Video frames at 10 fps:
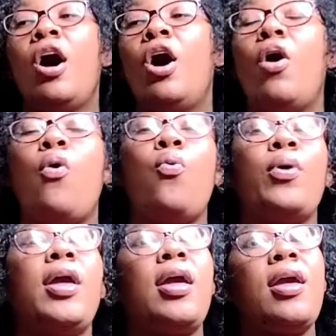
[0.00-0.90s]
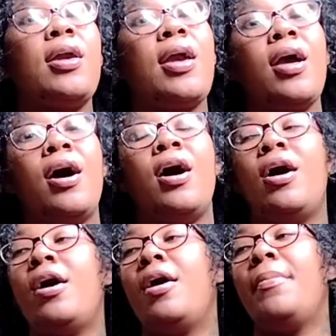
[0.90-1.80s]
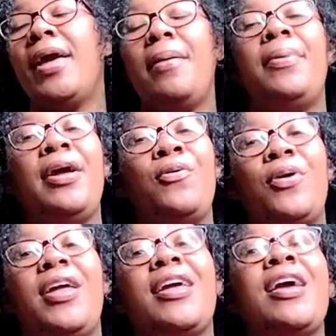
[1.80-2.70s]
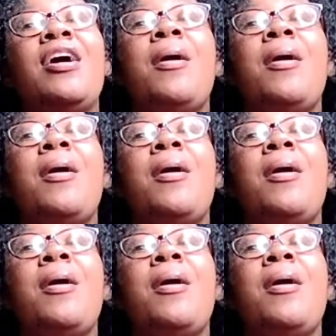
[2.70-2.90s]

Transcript: a wig, headband wig.